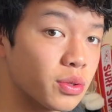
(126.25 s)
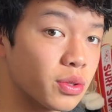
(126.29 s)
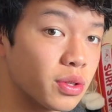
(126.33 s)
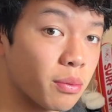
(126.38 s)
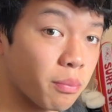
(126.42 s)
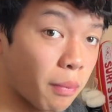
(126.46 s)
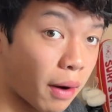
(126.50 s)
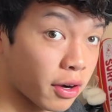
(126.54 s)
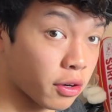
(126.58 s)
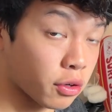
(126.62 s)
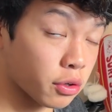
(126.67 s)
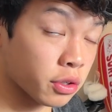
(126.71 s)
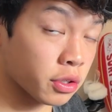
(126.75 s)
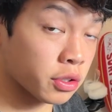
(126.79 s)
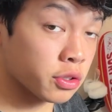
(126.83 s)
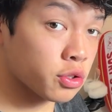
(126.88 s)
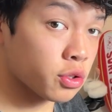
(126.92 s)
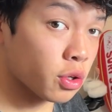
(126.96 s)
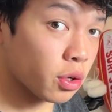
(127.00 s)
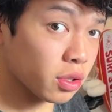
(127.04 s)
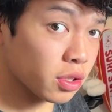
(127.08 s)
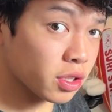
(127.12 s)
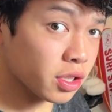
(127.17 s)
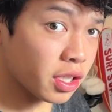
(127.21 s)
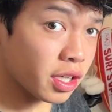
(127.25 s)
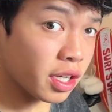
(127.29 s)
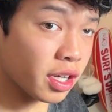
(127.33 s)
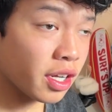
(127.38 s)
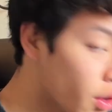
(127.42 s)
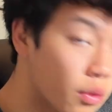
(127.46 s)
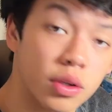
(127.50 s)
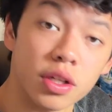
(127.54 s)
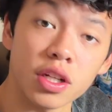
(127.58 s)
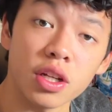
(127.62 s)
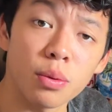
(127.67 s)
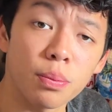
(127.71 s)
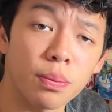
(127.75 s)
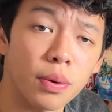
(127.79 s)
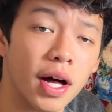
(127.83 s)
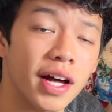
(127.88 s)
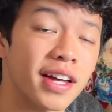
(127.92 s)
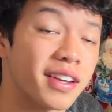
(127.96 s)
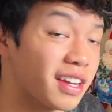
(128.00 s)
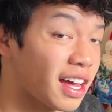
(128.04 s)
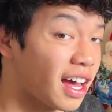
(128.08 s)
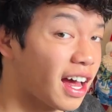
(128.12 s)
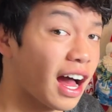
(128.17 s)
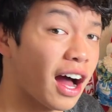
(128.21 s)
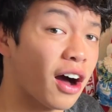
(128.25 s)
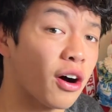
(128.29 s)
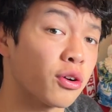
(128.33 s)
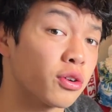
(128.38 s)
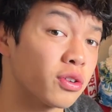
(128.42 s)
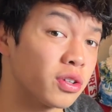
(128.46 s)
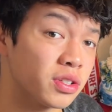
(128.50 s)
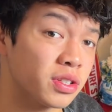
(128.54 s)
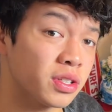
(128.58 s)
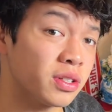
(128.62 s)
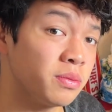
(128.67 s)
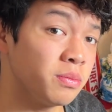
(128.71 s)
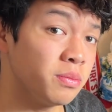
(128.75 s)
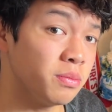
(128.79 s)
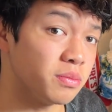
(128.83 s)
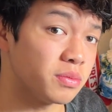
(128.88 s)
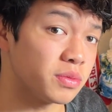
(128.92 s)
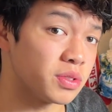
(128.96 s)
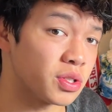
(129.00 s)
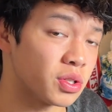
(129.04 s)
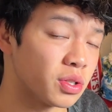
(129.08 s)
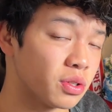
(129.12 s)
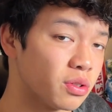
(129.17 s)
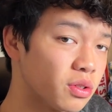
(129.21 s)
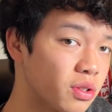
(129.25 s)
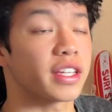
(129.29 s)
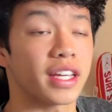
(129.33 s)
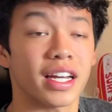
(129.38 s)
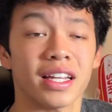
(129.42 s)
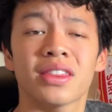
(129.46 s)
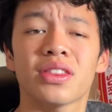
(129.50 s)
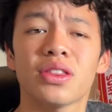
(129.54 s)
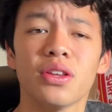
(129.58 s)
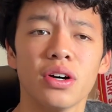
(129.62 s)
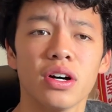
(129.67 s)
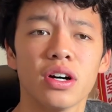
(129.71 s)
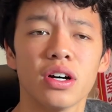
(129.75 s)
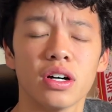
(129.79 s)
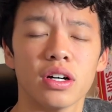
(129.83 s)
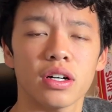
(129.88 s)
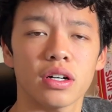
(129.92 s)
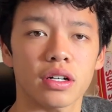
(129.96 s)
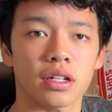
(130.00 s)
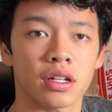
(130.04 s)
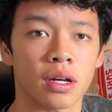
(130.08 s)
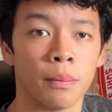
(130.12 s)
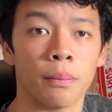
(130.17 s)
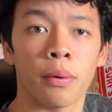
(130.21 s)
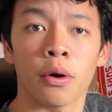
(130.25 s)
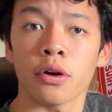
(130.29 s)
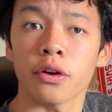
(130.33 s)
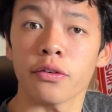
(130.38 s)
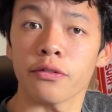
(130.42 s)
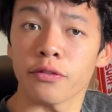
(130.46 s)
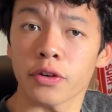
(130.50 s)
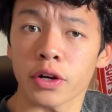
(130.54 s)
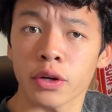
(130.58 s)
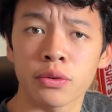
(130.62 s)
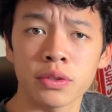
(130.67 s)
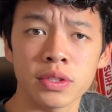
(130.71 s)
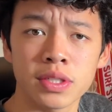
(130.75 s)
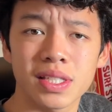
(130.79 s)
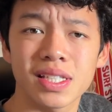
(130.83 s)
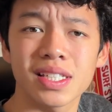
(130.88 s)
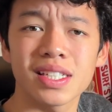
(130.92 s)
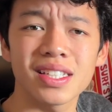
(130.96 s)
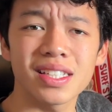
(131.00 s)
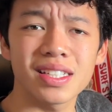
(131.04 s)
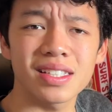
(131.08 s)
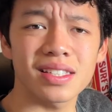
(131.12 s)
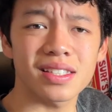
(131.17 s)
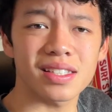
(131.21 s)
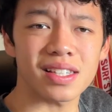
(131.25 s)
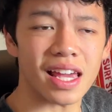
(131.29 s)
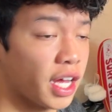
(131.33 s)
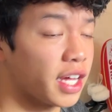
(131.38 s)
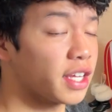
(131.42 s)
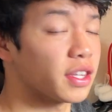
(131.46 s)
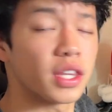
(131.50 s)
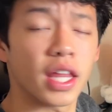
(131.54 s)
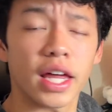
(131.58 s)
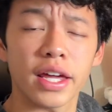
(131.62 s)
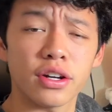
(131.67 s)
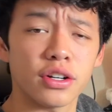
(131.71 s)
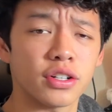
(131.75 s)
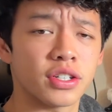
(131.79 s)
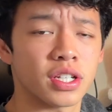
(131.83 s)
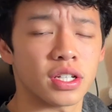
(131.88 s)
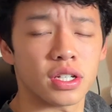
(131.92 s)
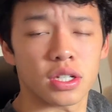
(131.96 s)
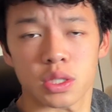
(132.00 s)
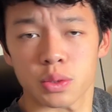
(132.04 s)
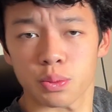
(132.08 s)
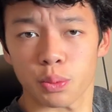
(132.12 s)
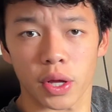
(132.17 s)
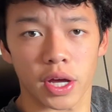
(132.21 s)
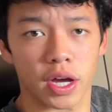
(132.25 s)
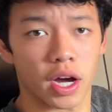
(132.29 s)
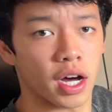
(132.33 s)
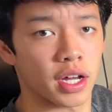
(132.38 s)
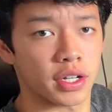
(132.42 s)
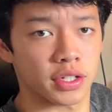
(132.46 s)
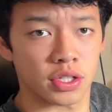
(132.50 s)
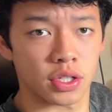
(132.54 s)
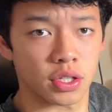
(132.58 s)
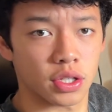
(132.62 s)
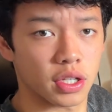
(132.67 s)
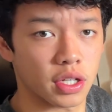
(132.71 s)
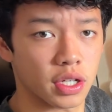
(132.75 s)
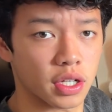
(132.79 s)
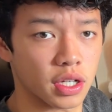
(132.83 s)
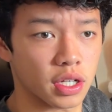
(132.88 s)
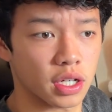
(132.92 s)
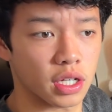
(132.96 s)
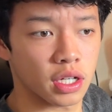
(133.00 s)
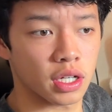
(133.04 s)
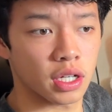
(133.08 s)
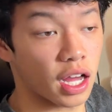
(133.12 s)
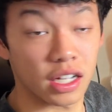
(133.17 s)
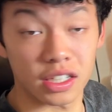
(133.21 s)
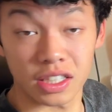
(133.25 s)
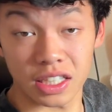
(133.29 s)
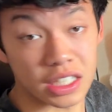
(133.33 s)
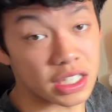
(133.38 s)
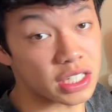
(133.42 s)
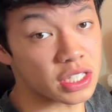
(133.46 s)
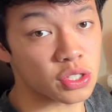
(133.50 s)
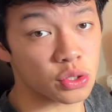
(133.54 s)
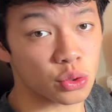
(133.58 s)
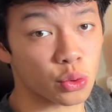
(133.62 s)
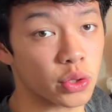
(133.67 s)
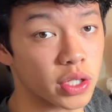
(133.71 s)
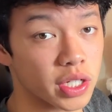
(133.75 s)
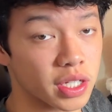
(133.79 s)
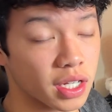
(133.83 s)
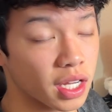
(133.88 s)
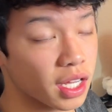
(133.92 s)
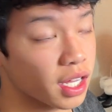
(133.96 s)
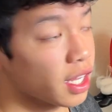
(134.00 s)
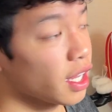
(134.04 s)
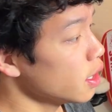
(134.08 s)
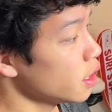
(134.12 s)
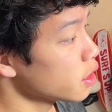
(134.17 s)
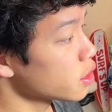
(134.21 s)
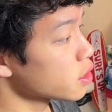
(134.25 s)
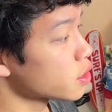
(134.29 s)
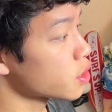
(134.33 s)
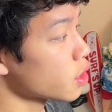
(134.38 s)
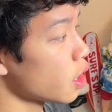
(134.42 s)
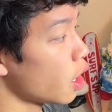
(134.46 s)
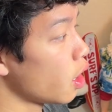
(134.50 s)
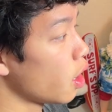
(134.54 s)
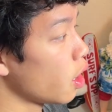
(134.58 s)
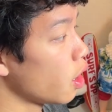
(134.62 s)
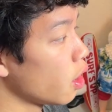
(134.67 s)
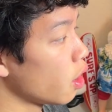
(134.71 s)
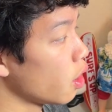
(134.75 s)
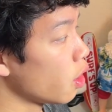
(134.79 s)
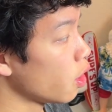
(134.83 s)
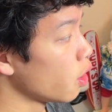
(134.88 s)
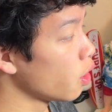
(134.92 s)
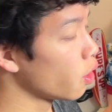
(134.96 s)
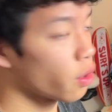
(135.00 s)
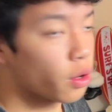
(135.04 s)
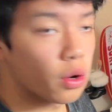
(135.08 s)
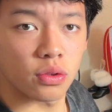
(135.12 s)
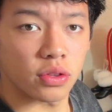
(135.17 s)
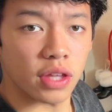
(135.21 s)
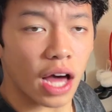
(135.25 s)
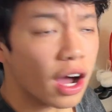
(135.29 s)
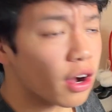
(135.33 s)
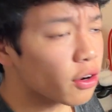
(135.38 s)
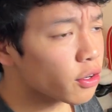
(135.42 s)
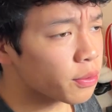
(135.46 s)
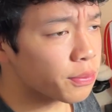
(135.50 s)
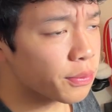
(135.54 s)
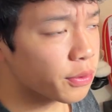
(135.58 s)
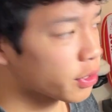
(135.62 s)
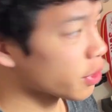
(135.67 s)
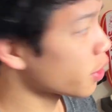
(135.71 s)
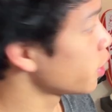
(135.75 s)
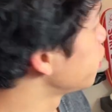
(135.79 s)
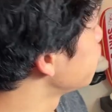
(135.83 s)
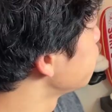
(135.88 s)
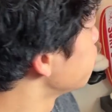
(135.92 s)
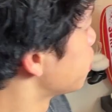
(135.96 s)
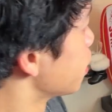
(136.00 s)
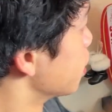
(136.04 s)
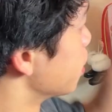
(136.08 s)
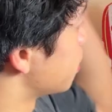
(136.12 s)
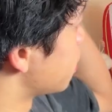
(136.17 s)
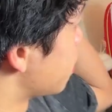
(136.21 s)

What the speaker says: the microcontroller. We need to apply an algorithm to get the component frequencies and later to display onto the LED screen. So the algorithm we're gonna use is